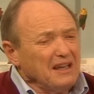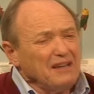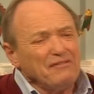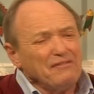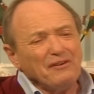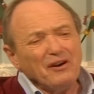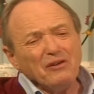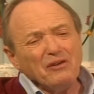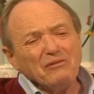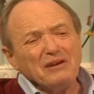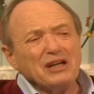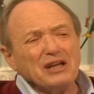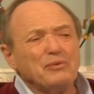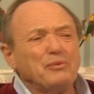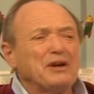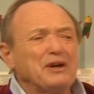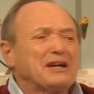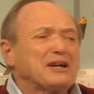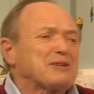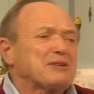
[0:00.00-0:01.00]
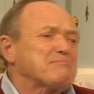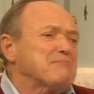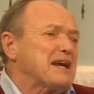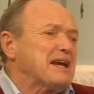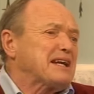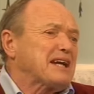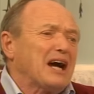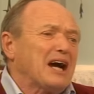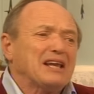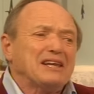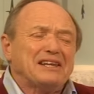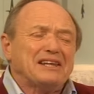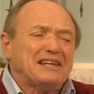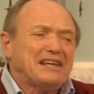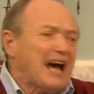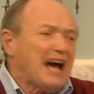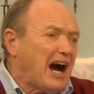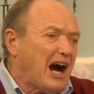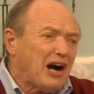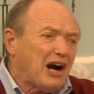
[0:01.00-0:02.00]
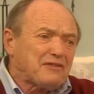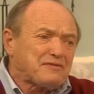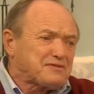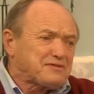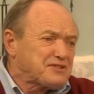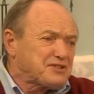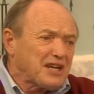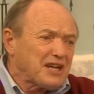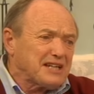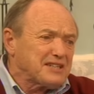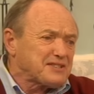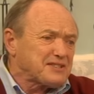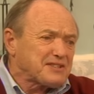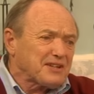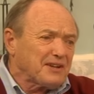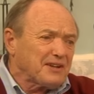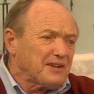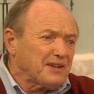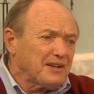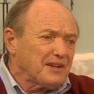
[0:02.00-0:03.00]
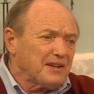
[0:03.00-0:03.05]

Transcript: If only we could make her laugh, Jason.